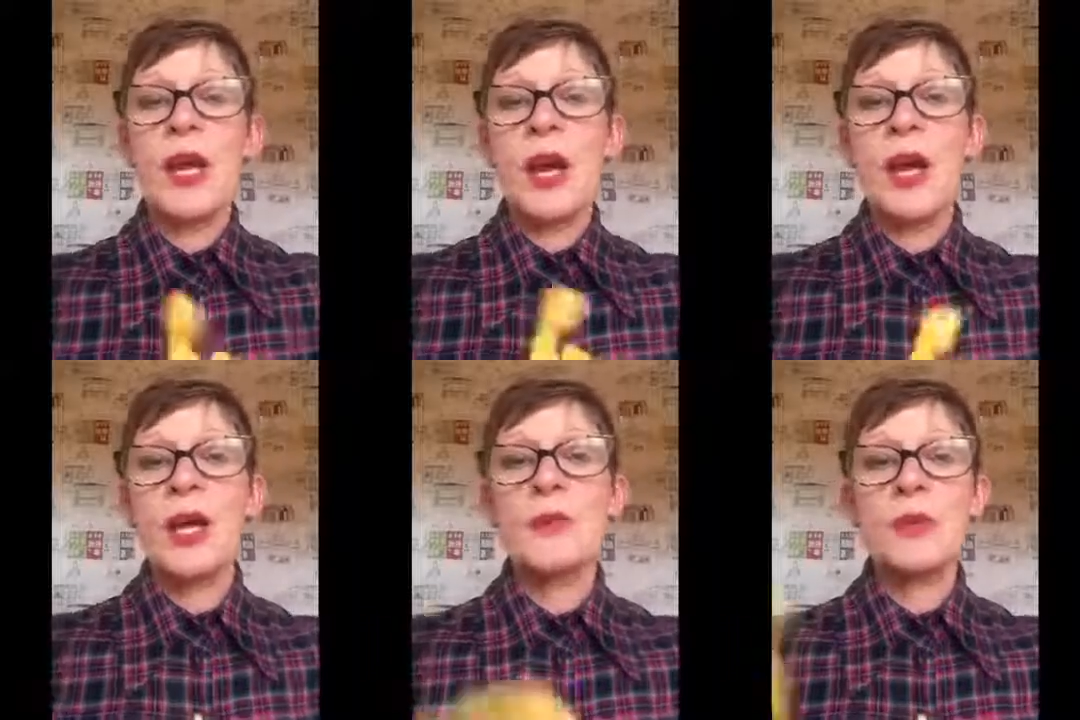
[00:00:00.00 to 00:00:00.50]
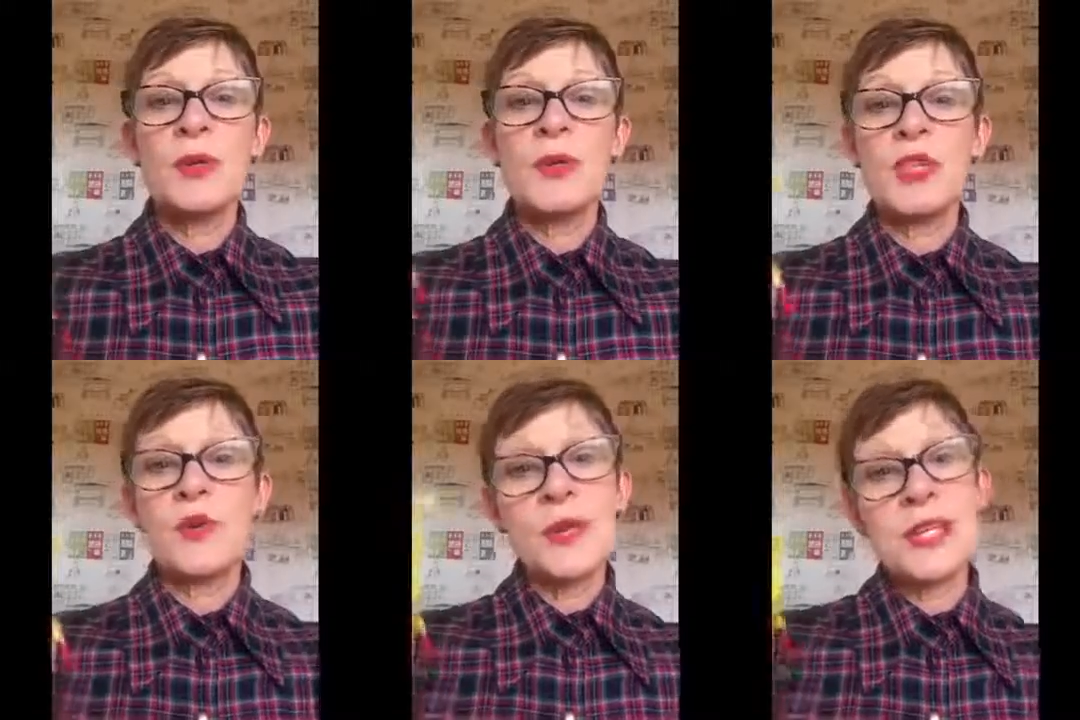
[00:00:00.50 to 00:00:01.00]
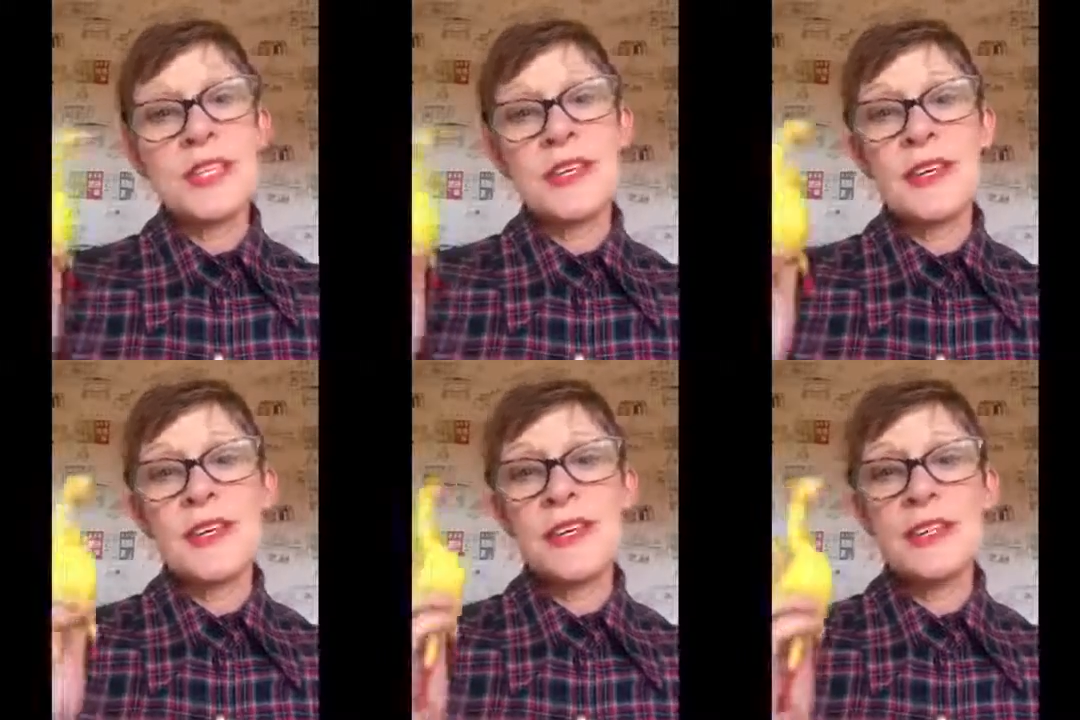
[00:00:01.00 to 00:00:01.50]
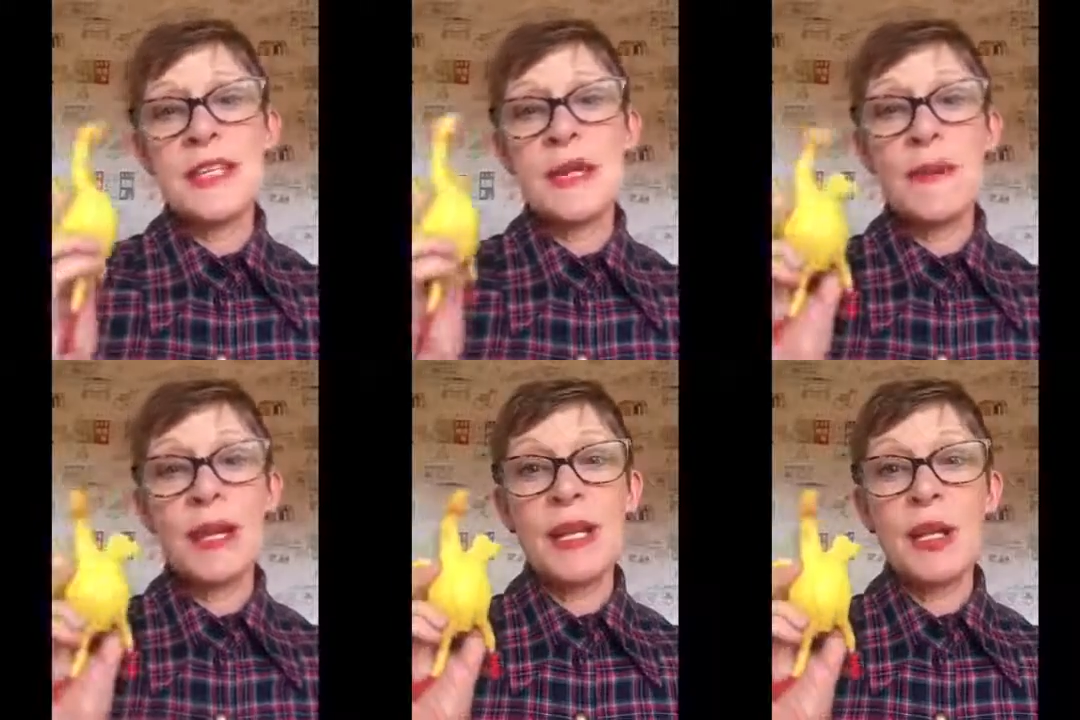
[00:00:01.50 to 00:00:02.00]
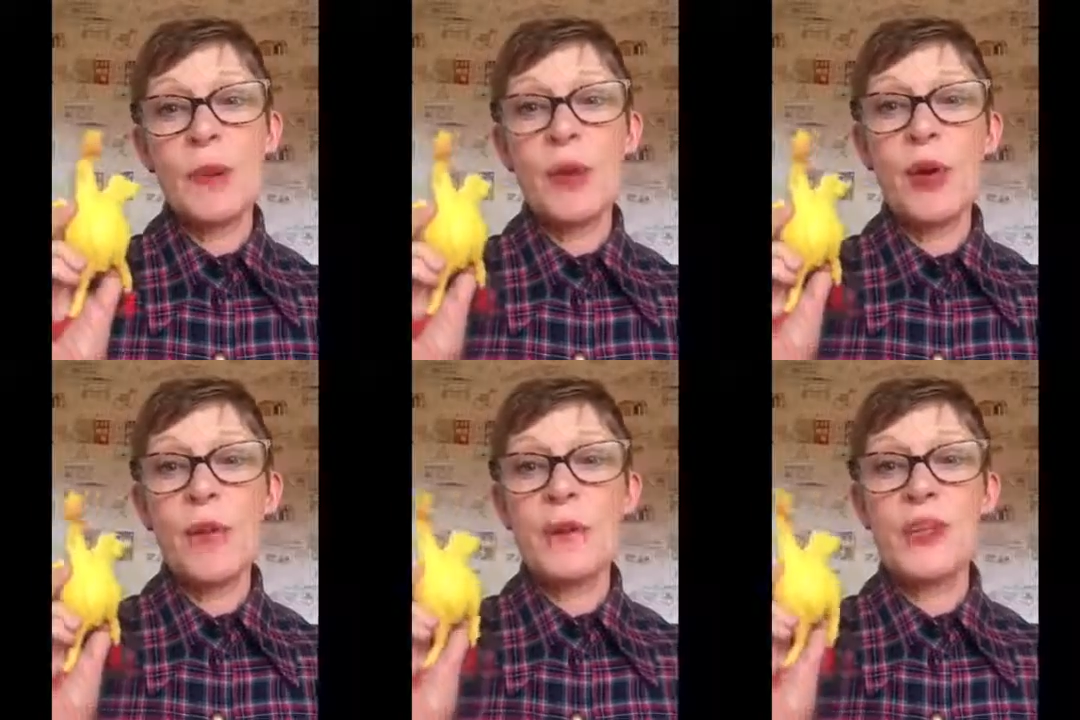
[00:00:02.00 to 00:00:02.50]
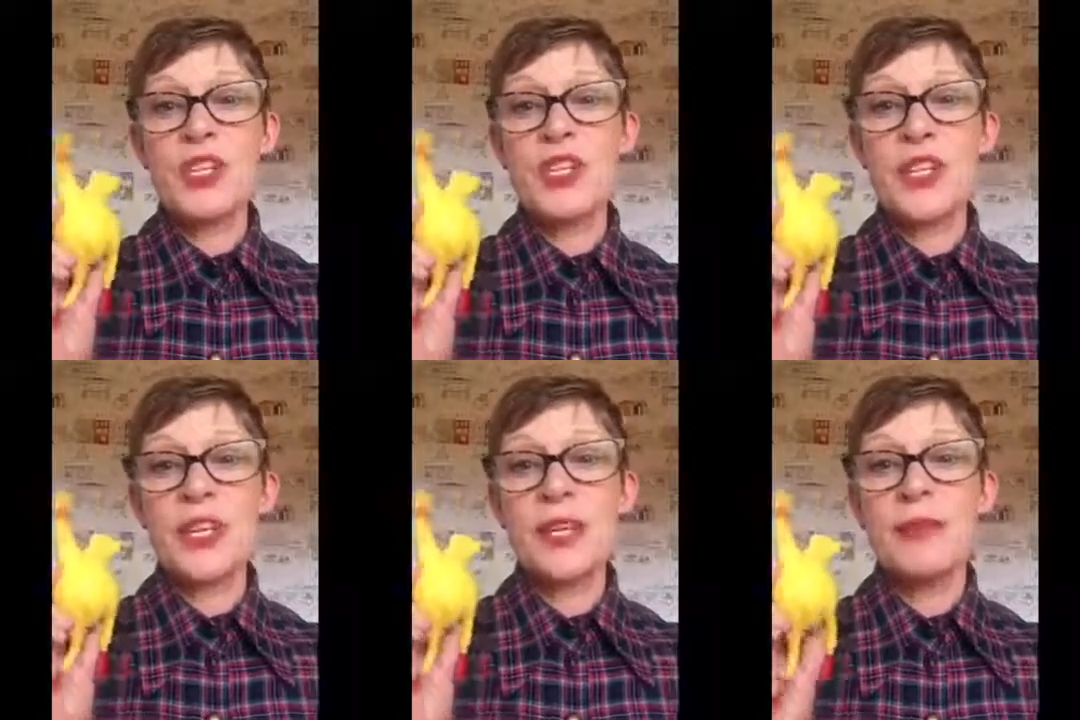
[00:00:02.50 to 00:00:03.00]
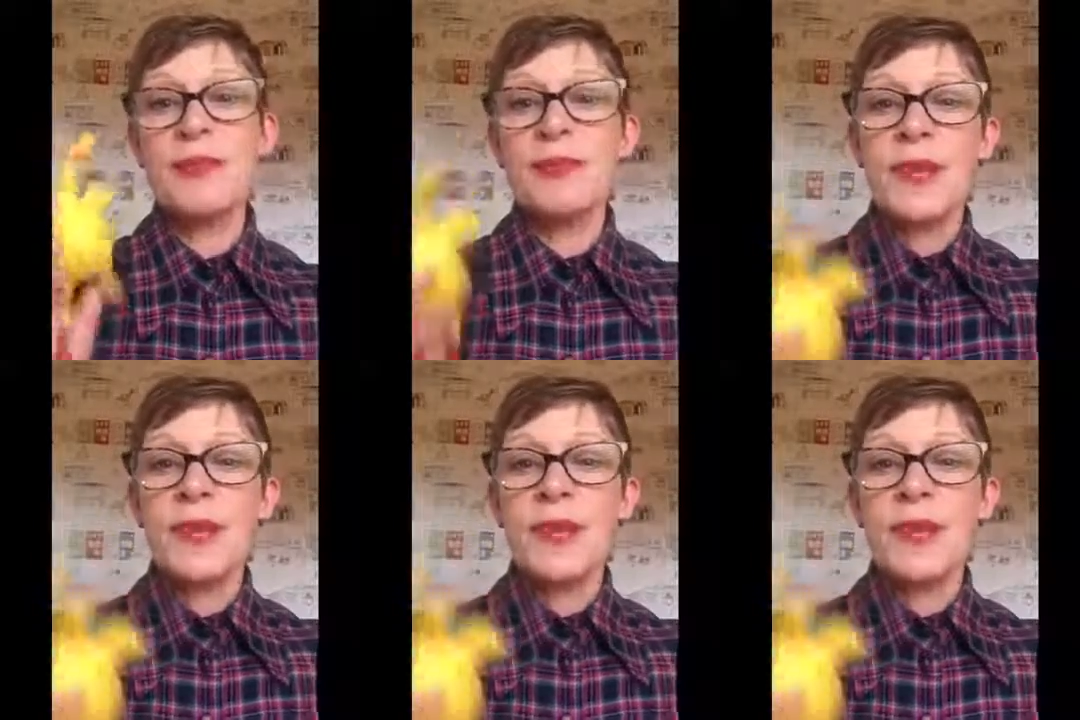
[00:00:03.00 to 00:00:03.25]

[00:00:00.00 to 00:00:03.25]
Hope you enjoyed seeing my little prop, the chicken.